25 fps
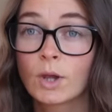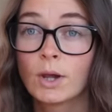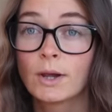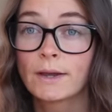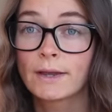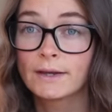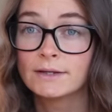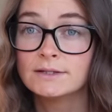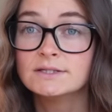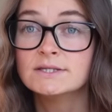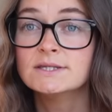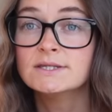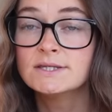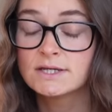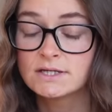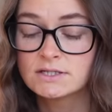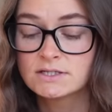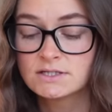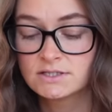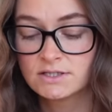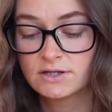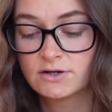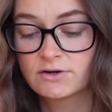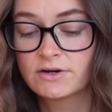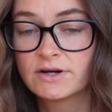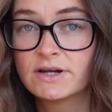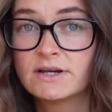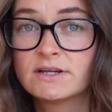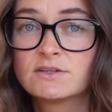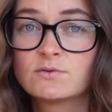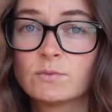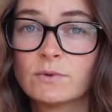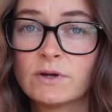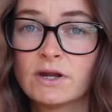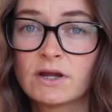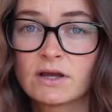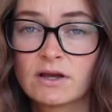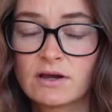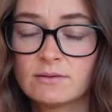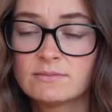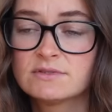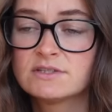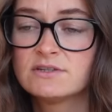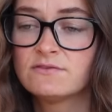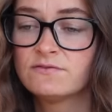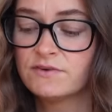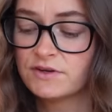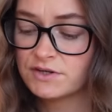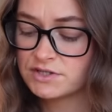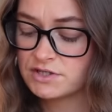okay dead serious when it comes
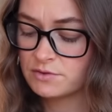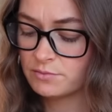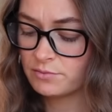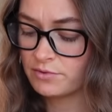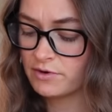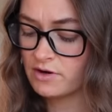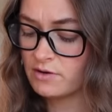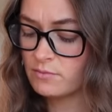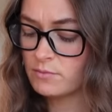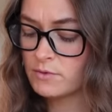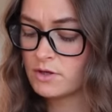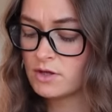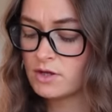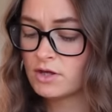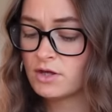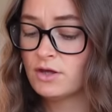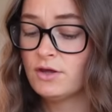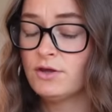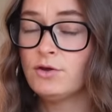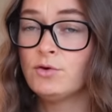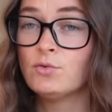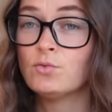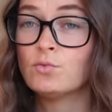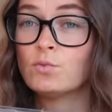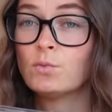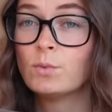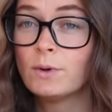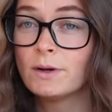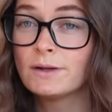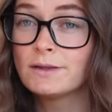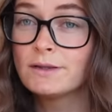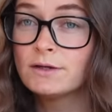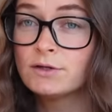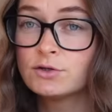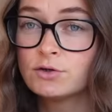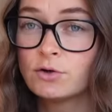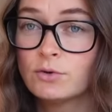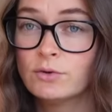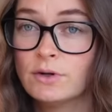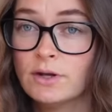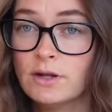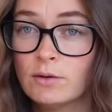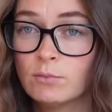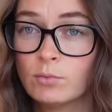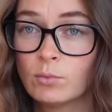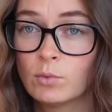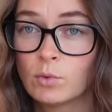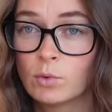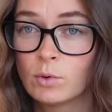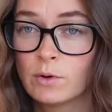to veggie prep you really don't
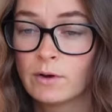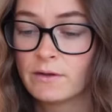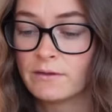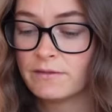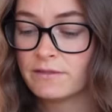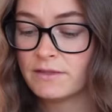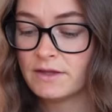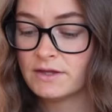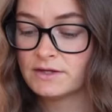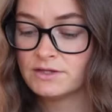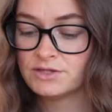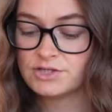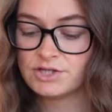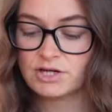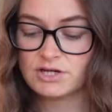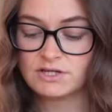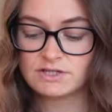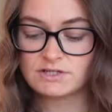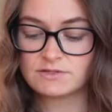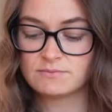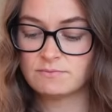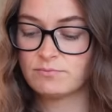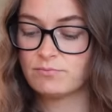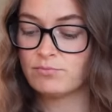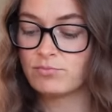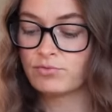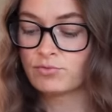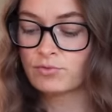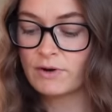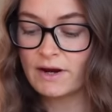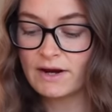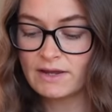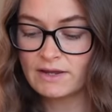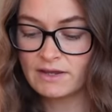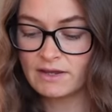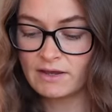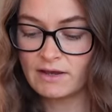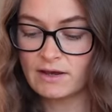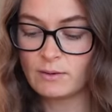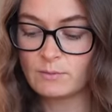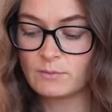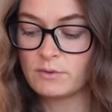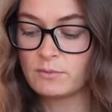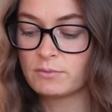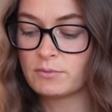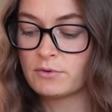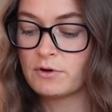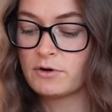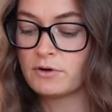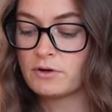need more than just breaking up the
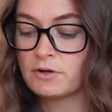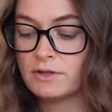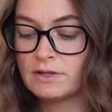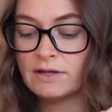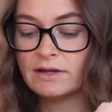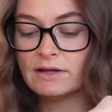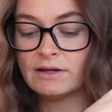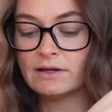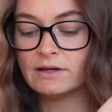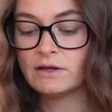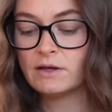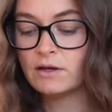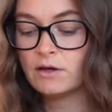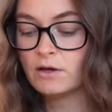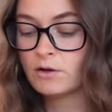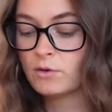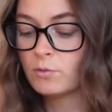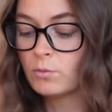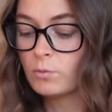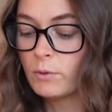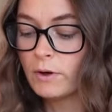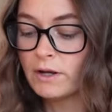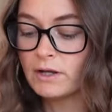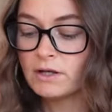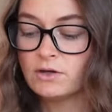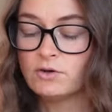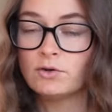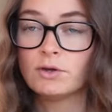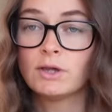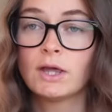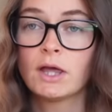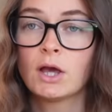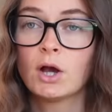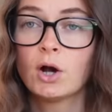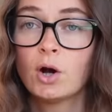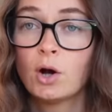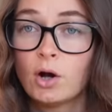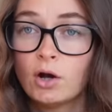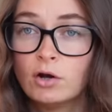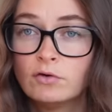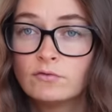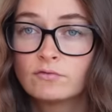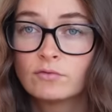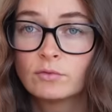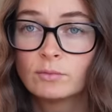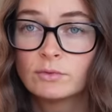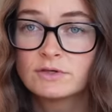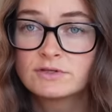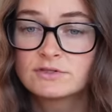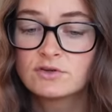broccoli when you get home
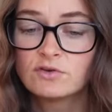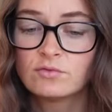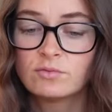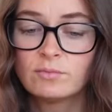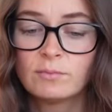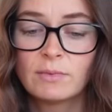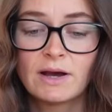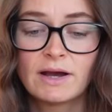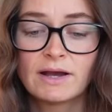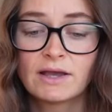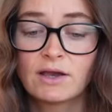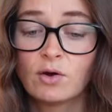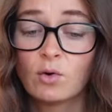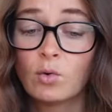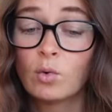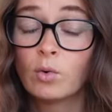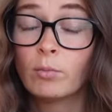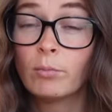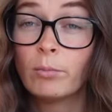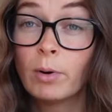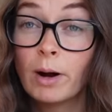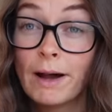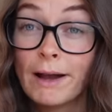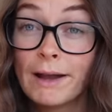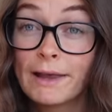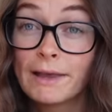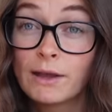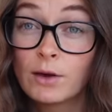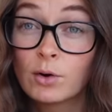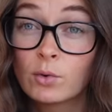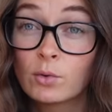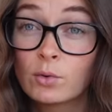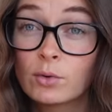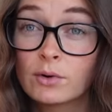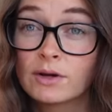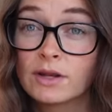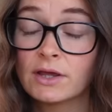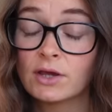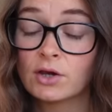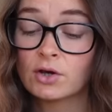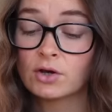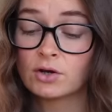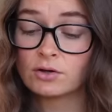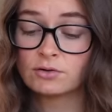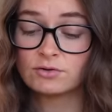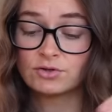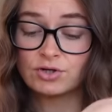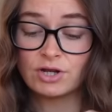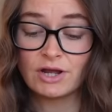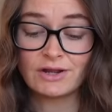from the supermarket or buying it already
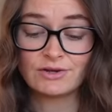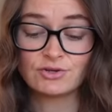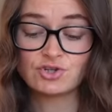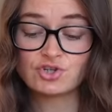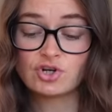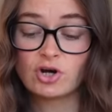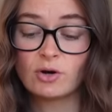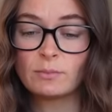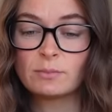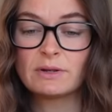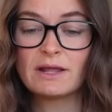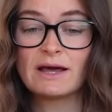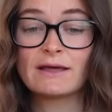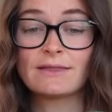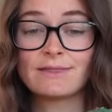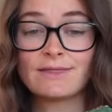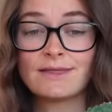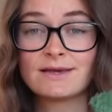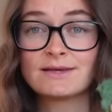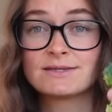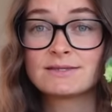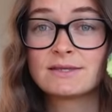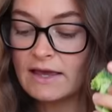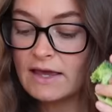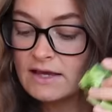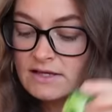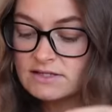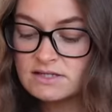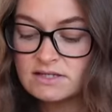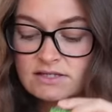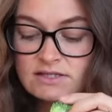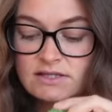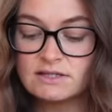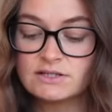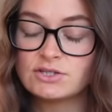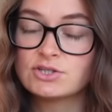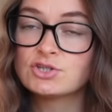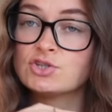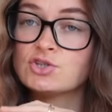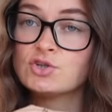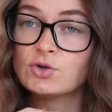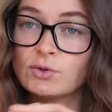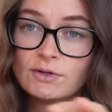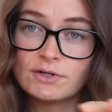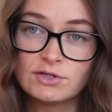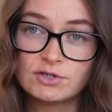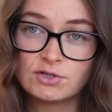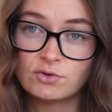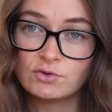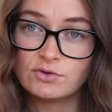uh, chopped like this. Easiest thing, just do
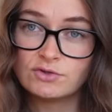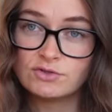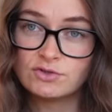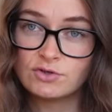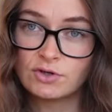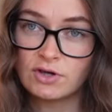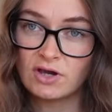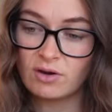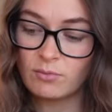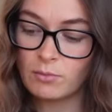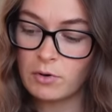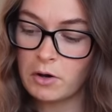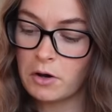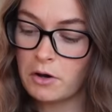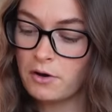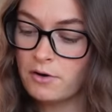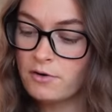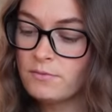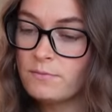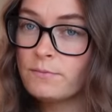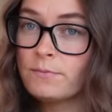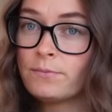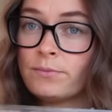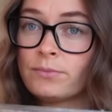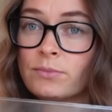it as soon as you come home.